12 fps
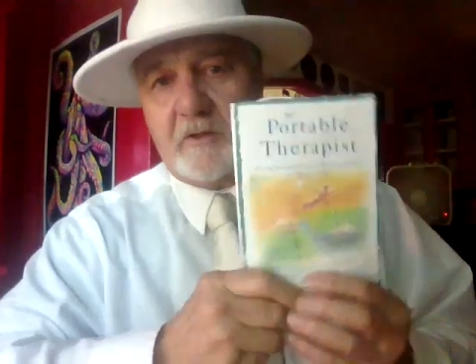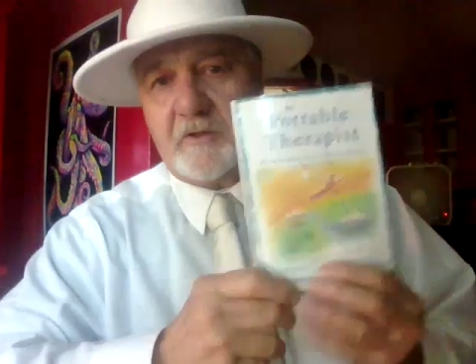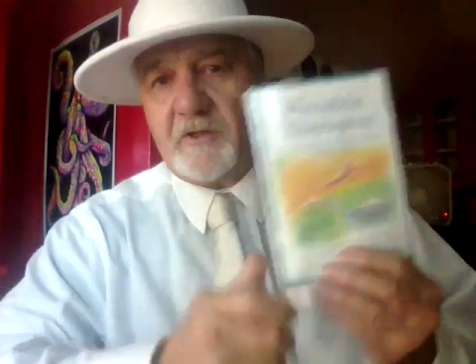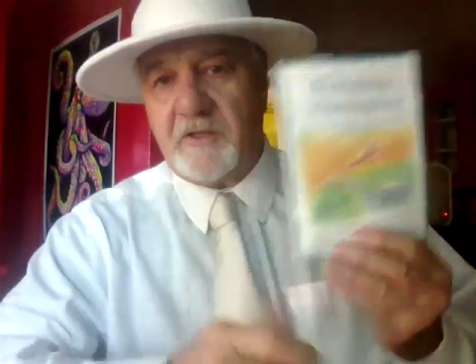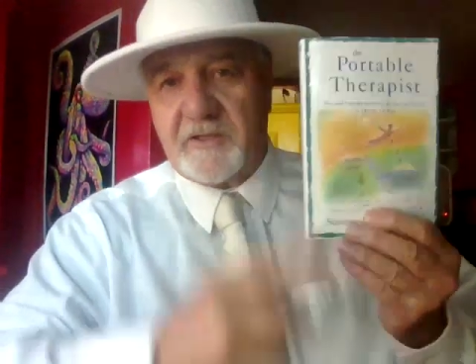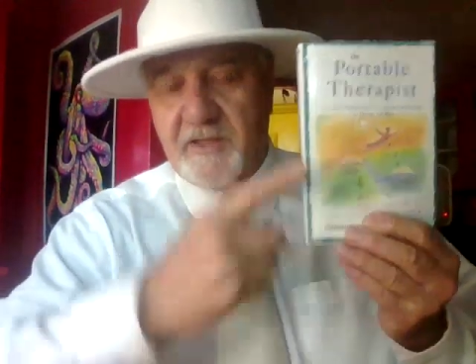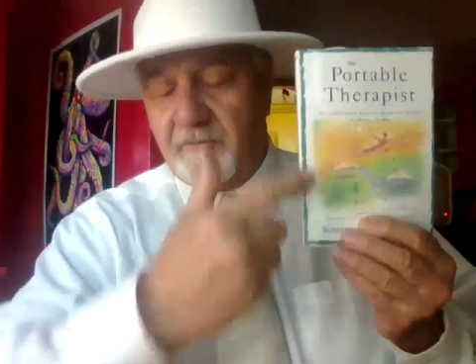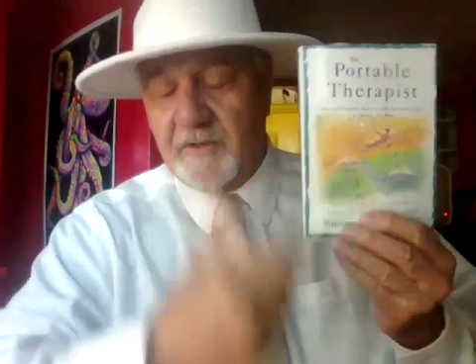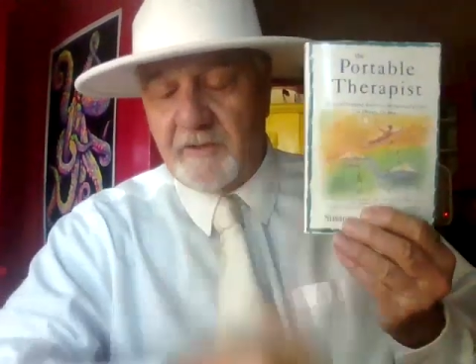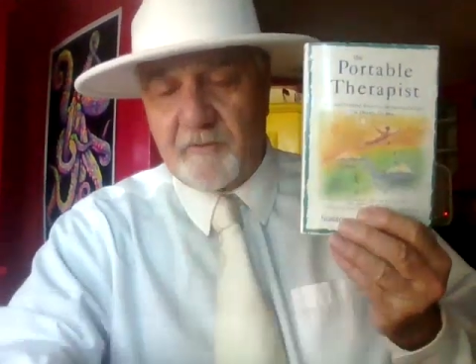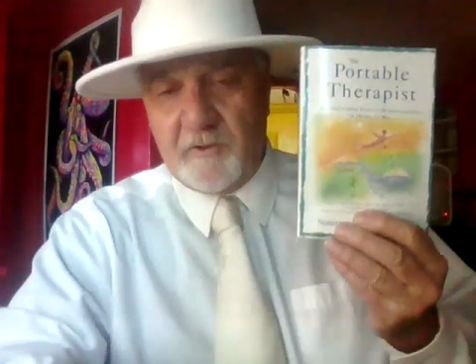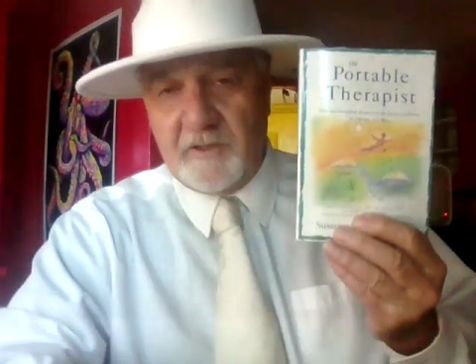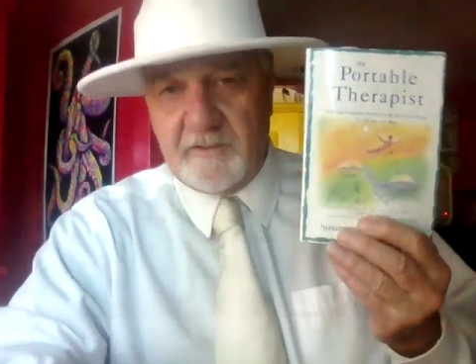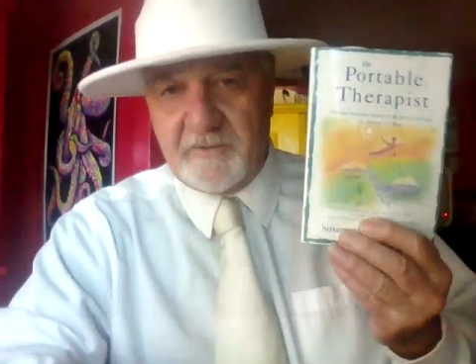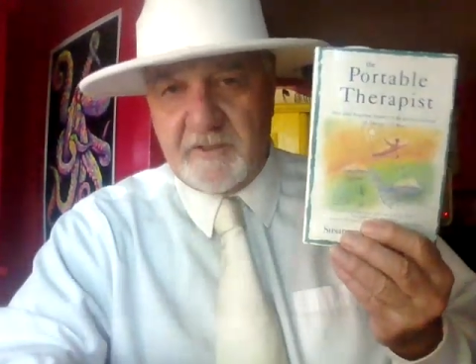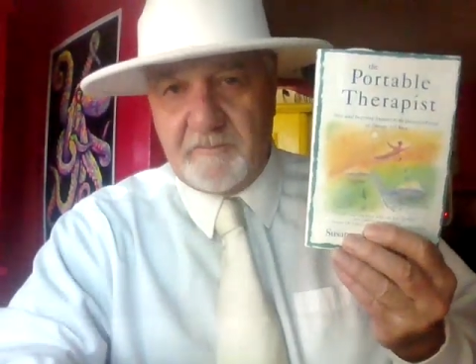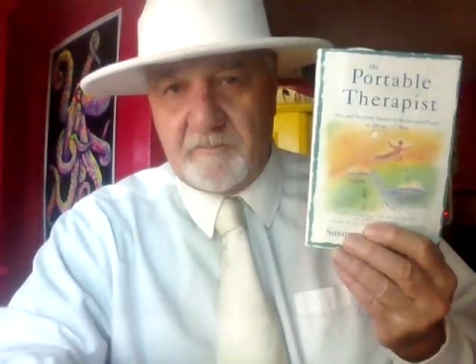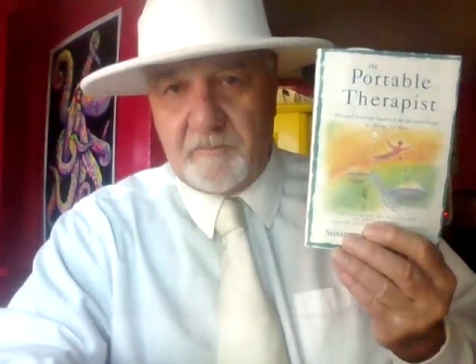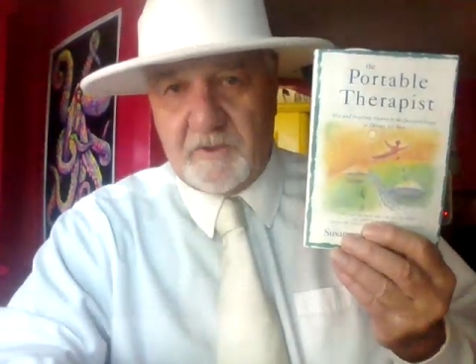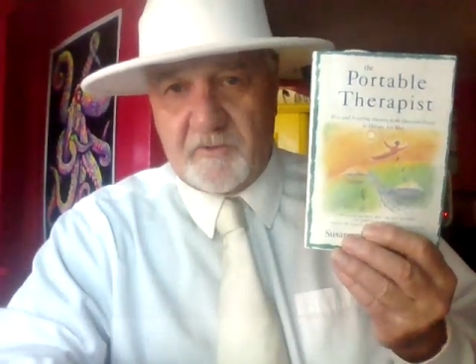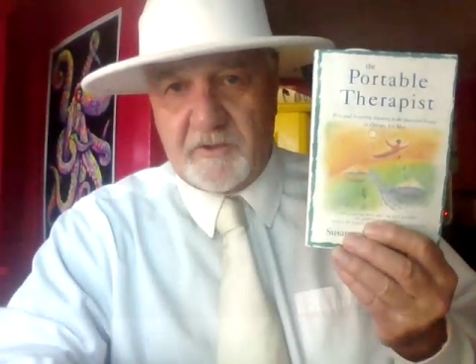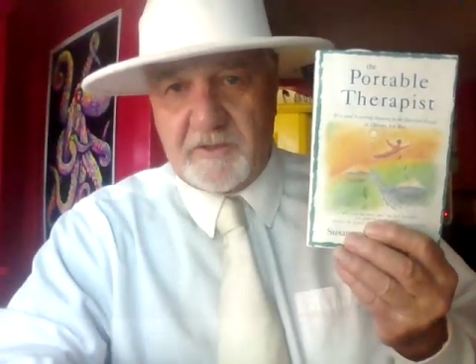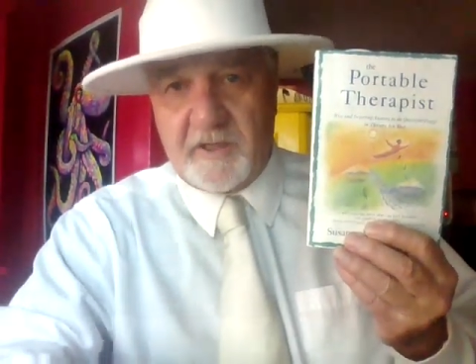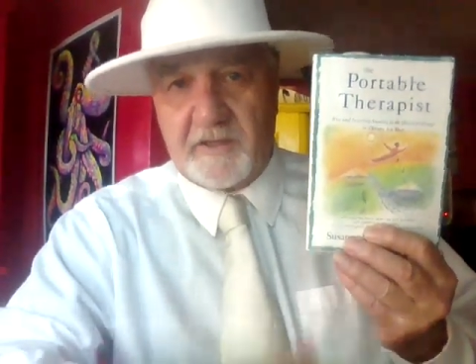she's 73, lives in
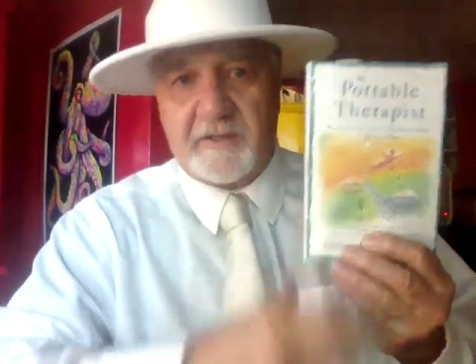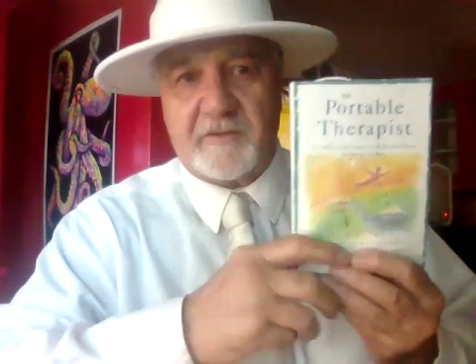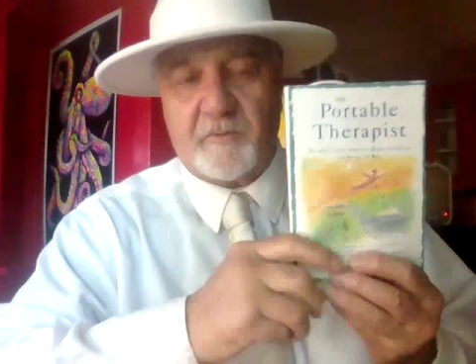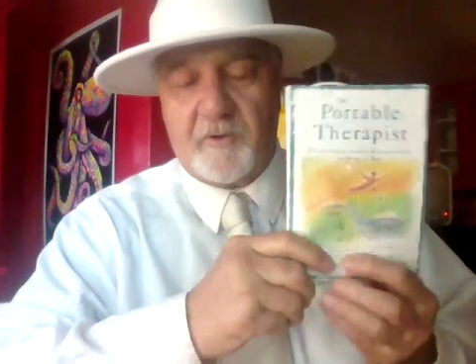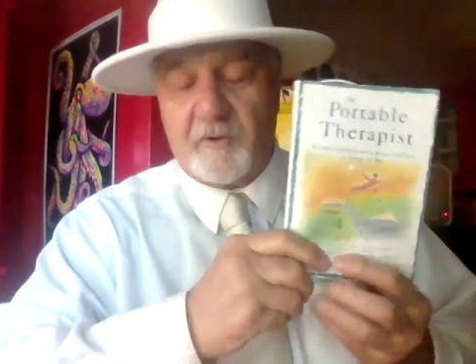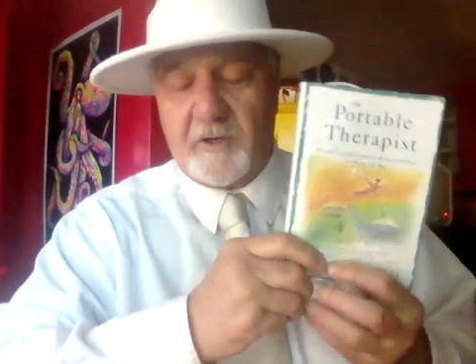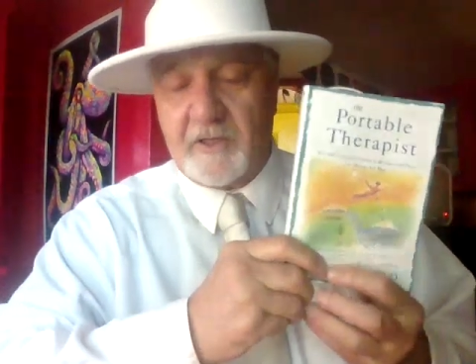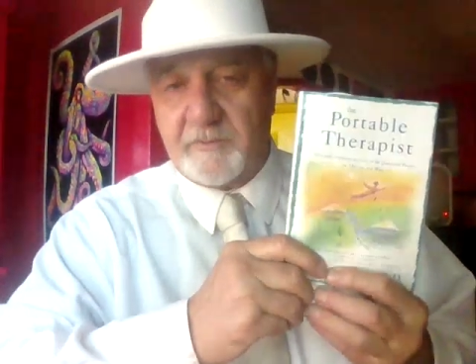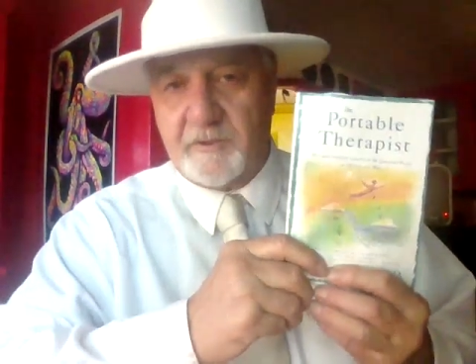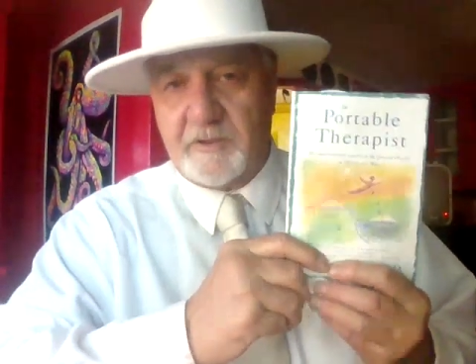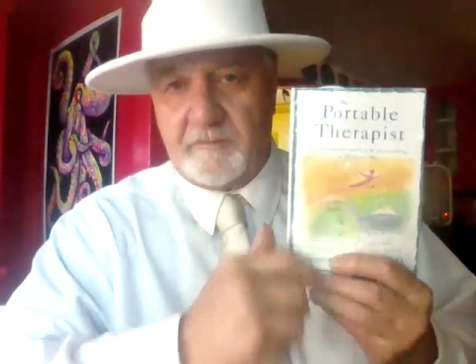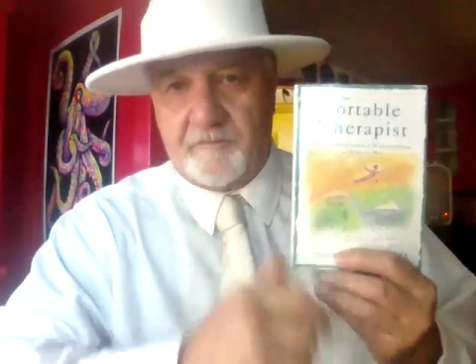Madrid, Texas with her husband.